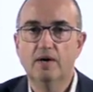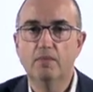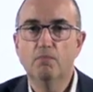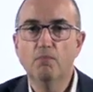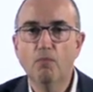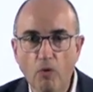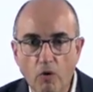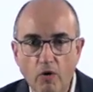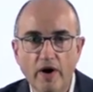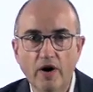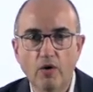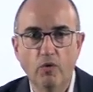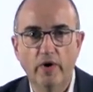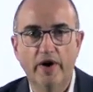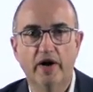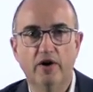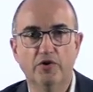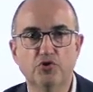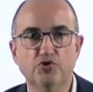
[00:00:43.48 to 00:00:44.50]
more
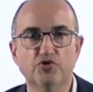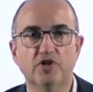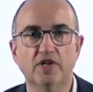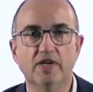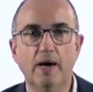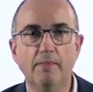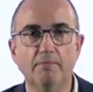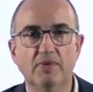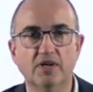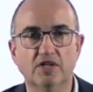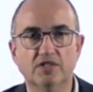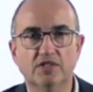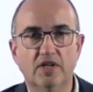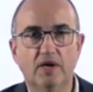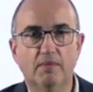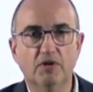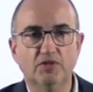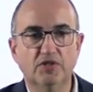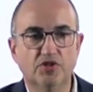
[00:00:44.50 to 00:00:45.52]
aware using numbers
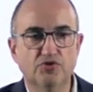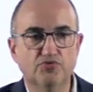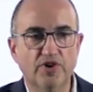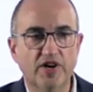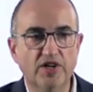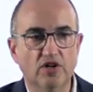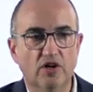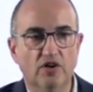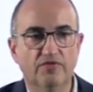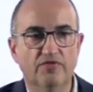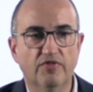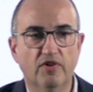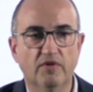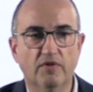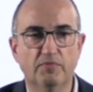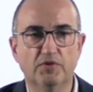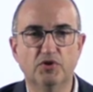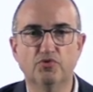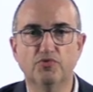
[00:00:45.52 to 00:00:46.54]
about the trade-off
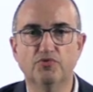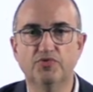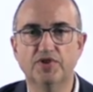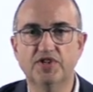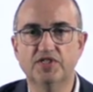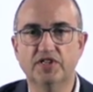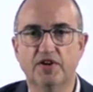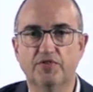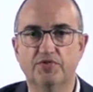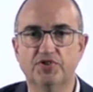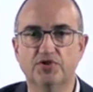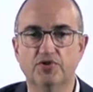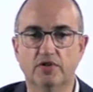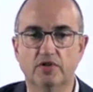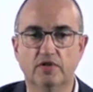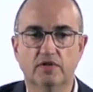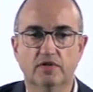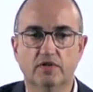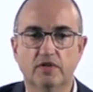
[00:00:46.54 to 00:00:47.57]
between risk and
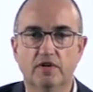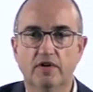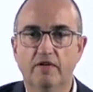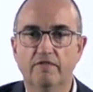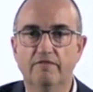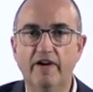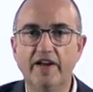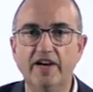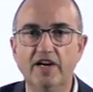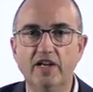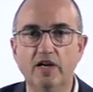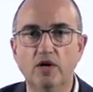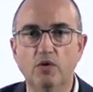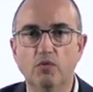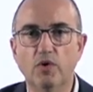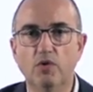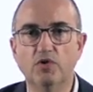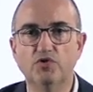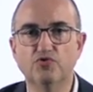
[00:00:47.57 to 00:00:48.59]
return. Finally,
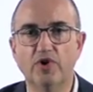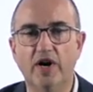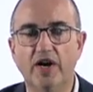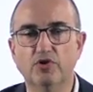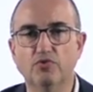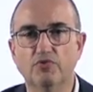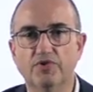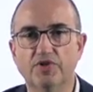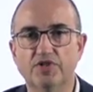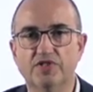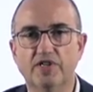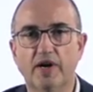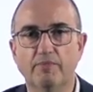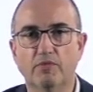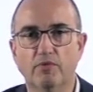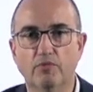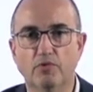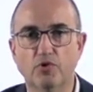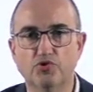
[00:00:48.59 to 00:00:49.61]
we will try to reach
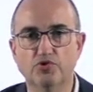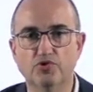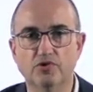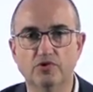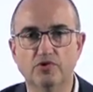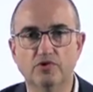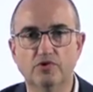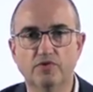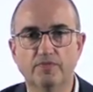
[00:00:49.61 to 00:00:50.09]
some conclusions.